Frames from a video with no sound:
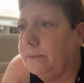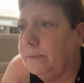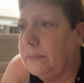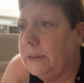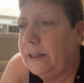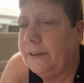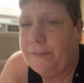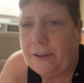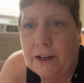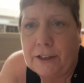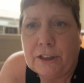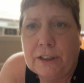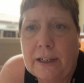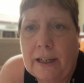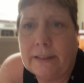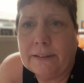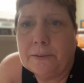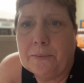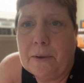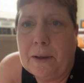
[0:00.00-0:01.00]
if Ashley
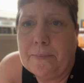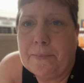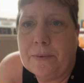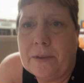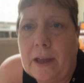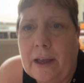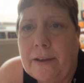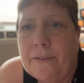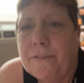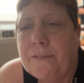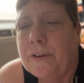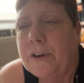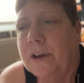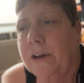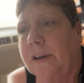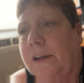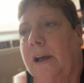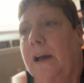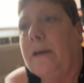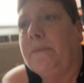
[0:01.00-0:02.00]
has a website for her
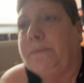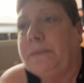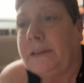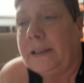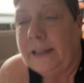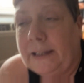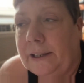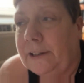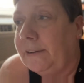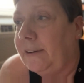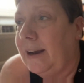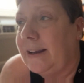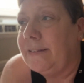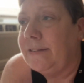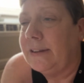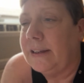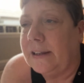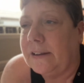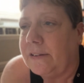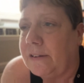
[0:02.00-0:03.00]
cups here and
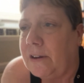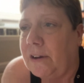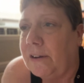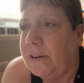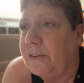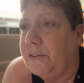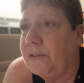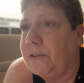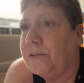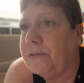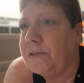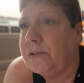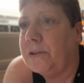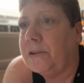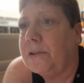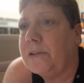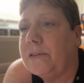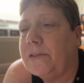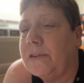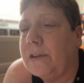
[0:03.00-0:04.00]
TikTok and all
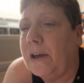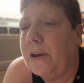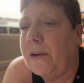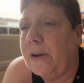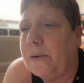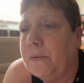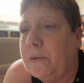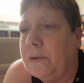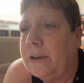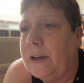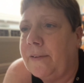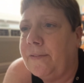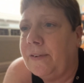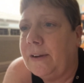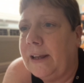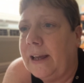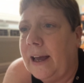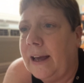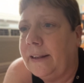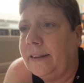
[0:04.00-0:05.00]
sorts. So I will
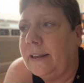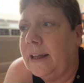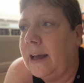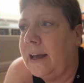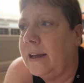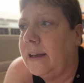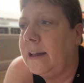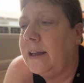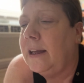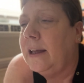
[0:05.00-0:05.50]
definitely add that.